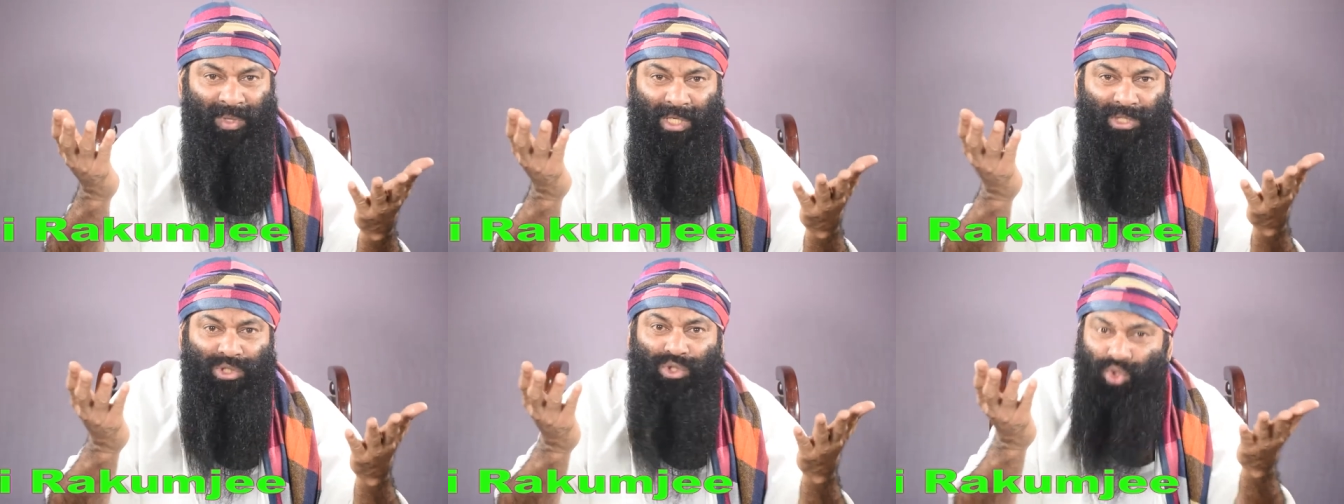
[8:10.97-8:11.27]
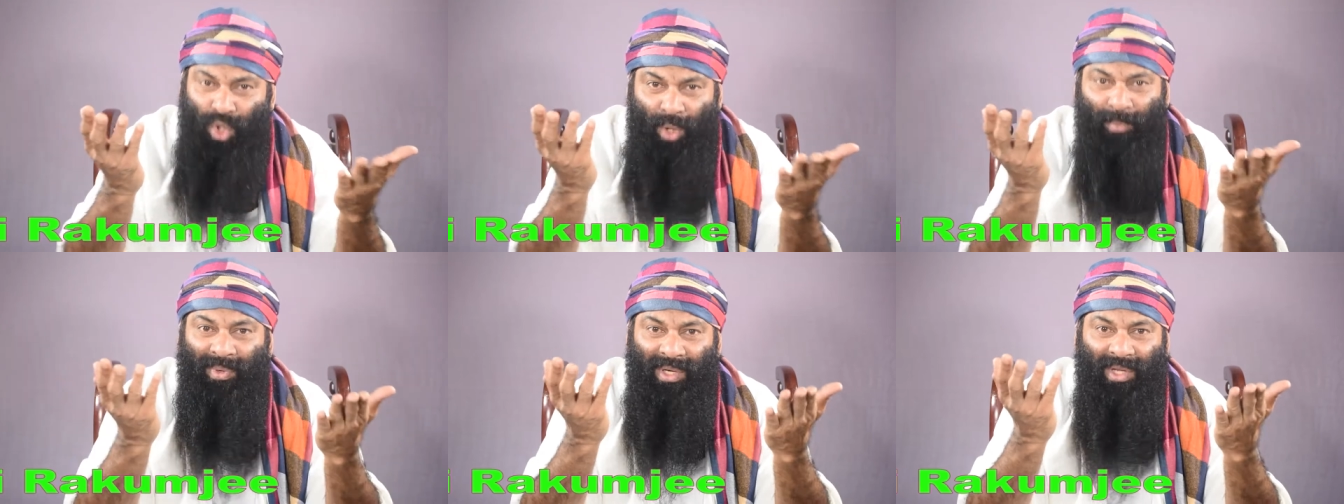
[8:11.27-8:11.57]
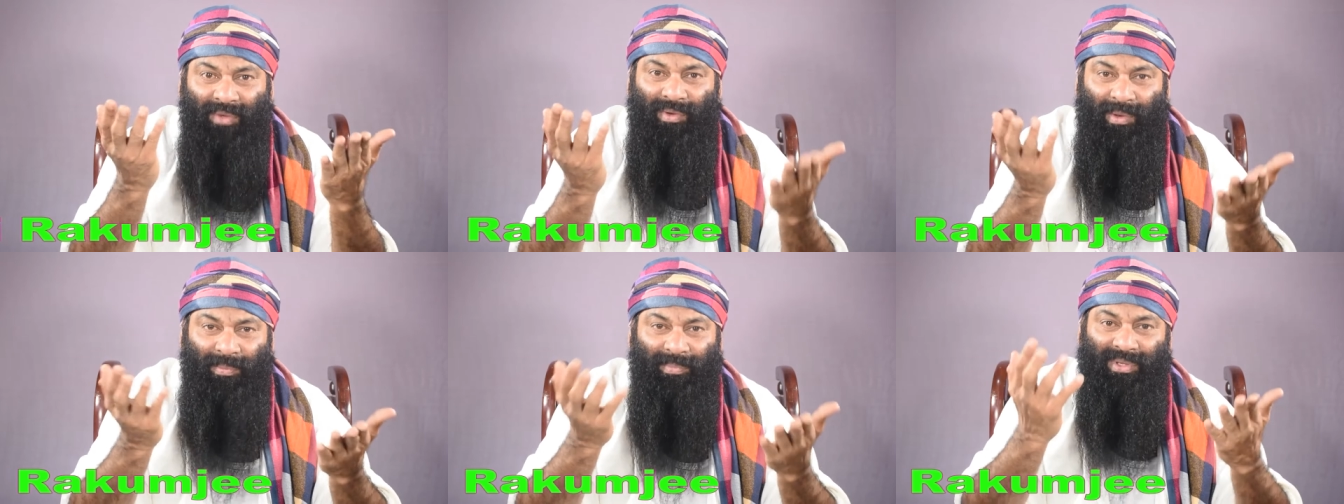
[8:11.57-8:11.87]
because
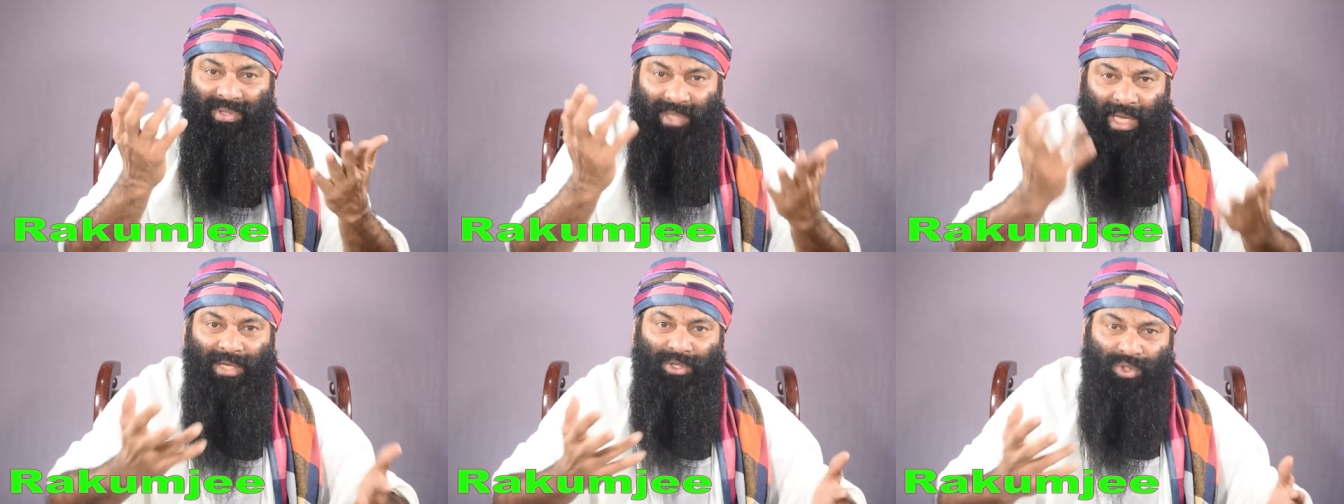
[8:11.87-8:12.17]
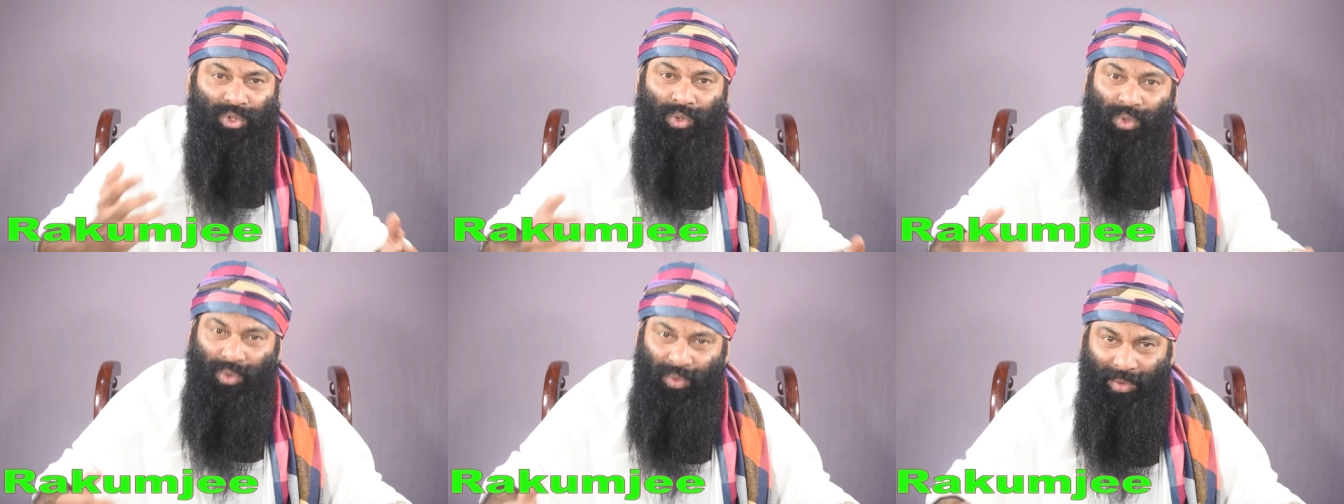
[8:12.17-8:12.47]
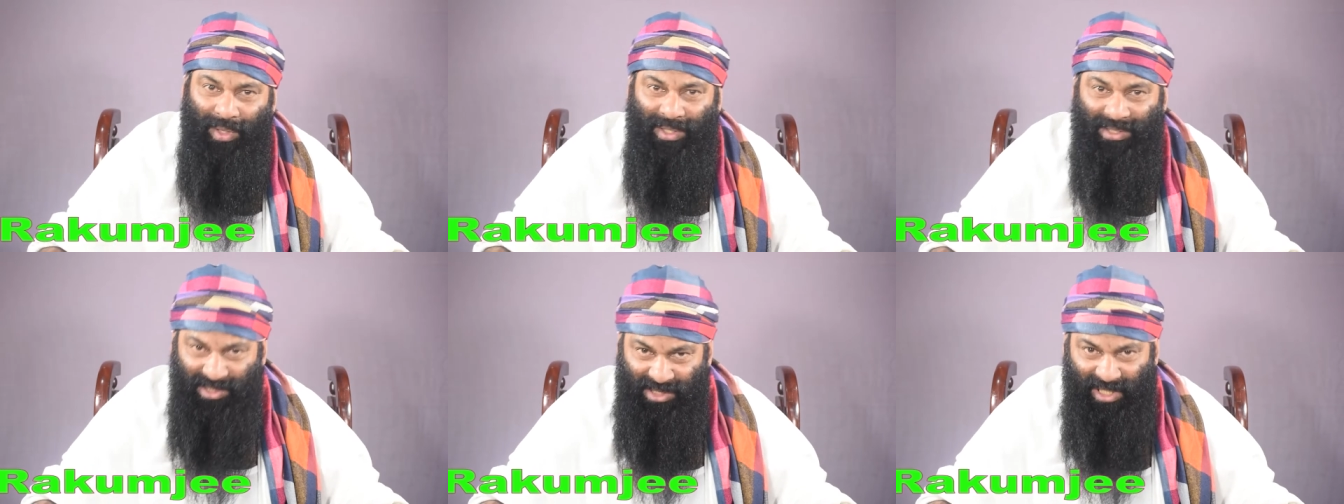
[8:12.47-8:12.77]
nobody will be there to
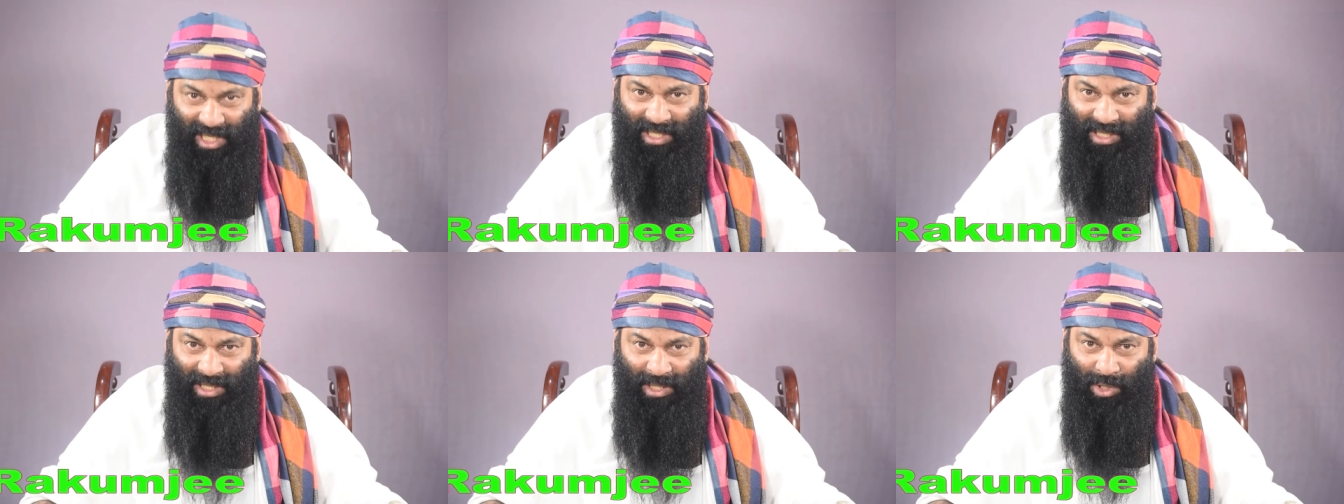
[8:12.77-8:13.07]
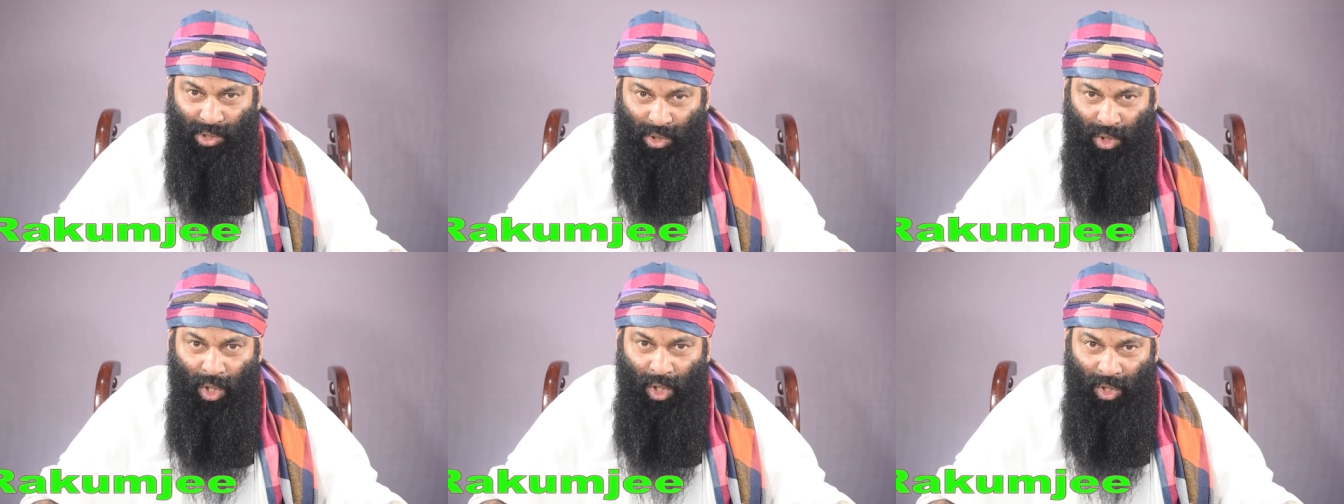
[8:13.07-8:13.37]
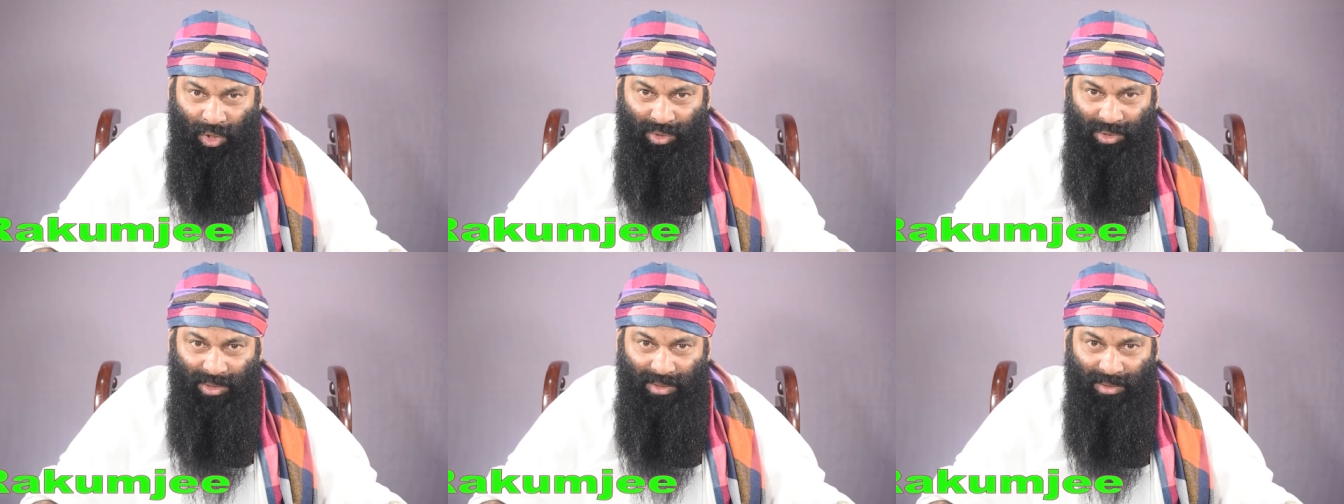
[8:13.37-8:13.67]
go and take a
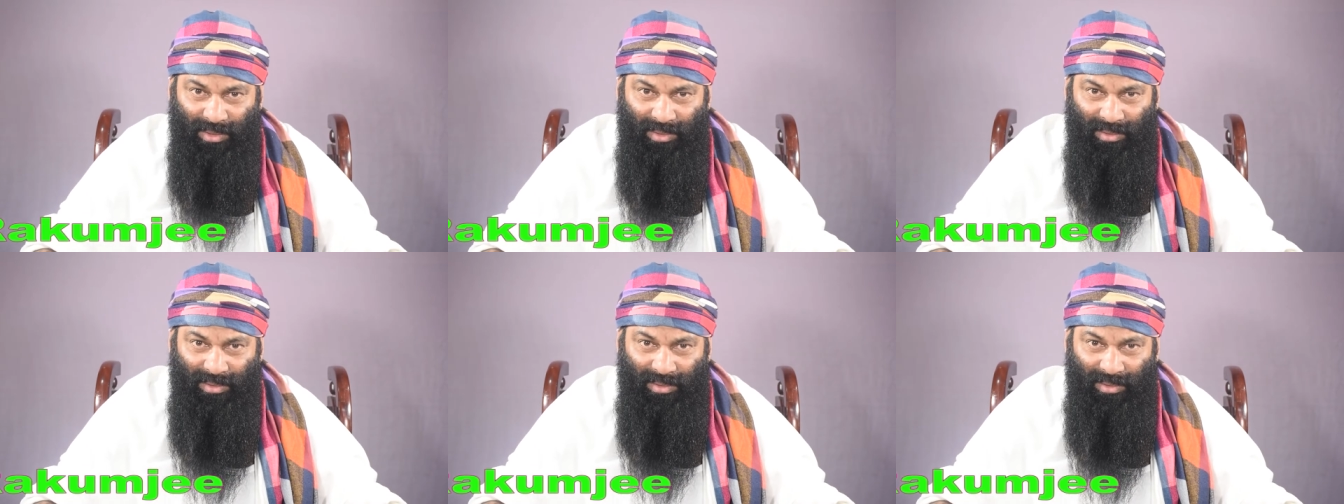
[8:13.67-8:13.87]
loan.